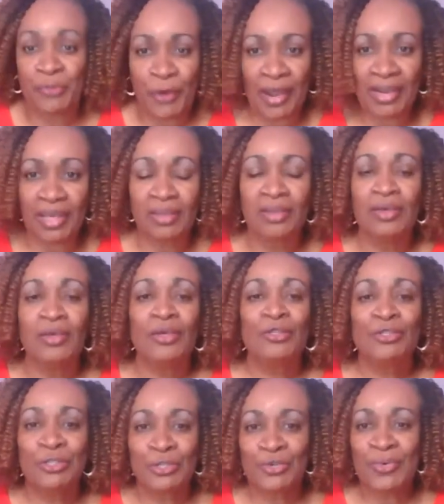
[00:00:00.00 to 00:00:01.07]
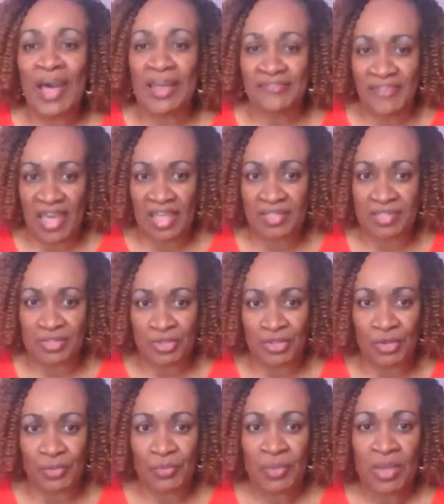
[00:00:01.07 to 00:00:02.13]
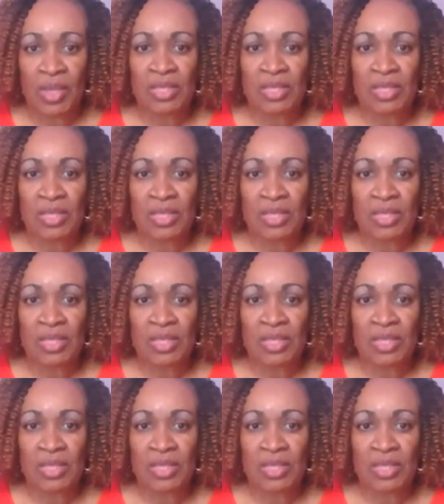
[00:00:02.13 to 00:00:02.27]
credit to advance to you.